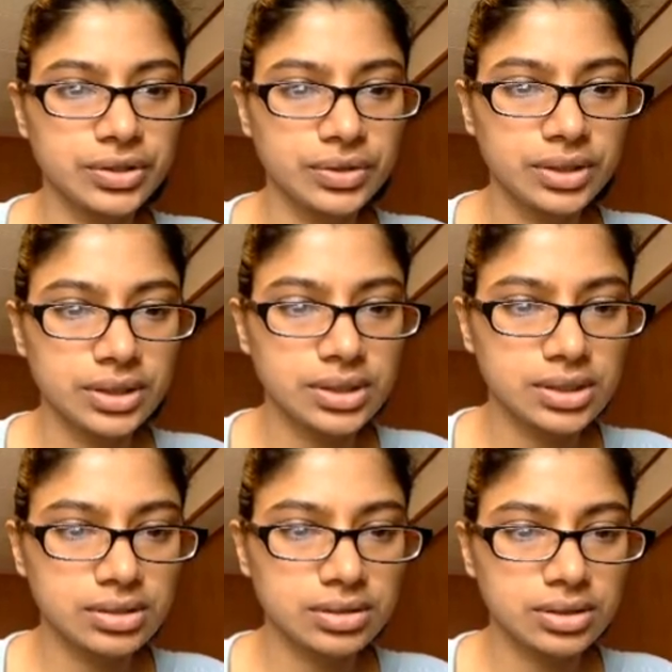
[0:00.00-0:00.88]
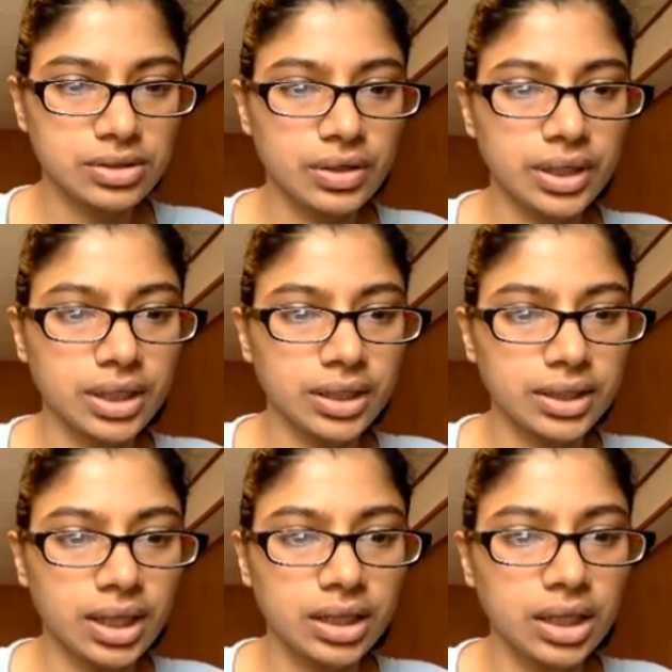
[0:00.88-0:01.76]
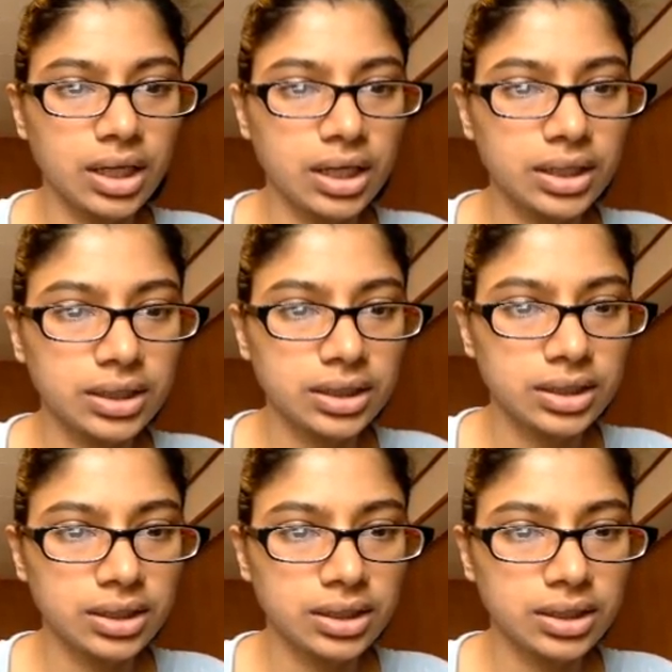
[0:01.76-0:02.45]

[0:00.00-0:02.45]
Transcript: this, just go ahead and click that line,